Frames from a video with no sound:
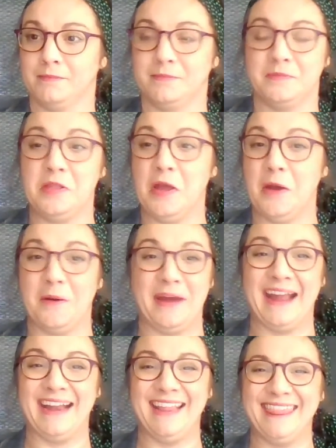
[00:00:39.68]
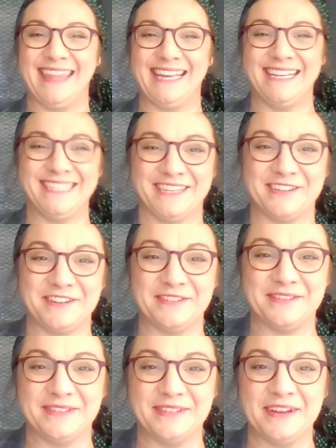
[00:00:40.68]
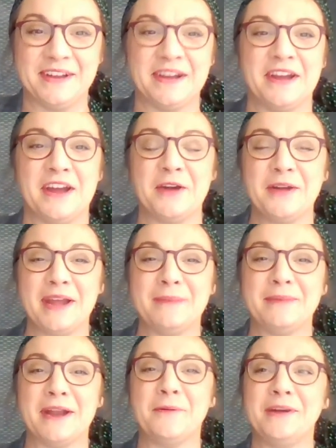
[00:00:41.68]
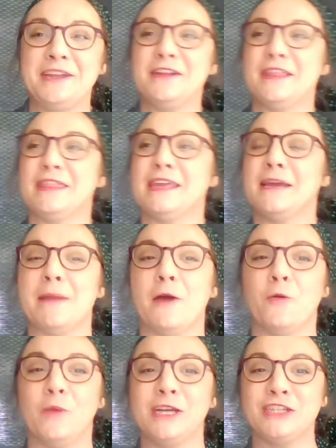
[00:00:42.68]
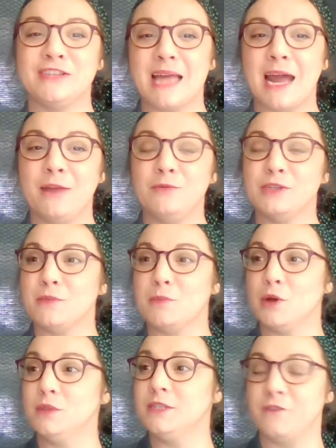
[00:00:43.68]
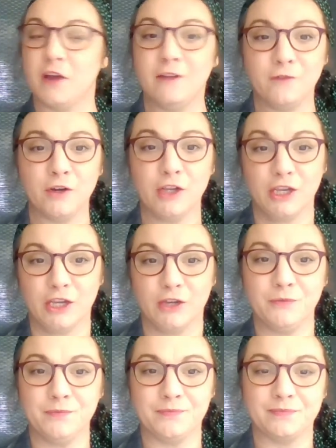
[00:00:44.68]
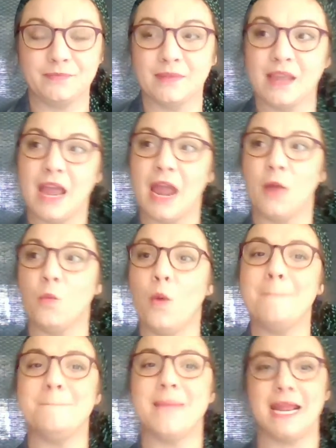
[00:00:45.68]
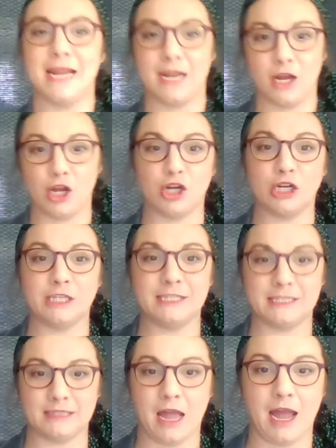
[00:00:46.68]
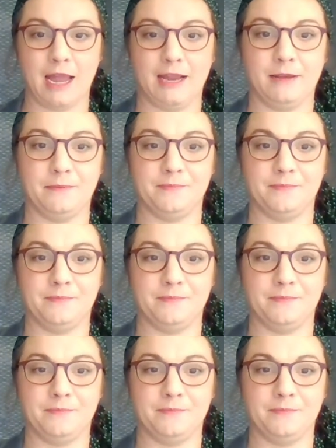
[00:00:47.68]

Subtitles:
No, I didn't think so. Okay, but I want you to think about which slide was the most fun for you and what made it a good slide.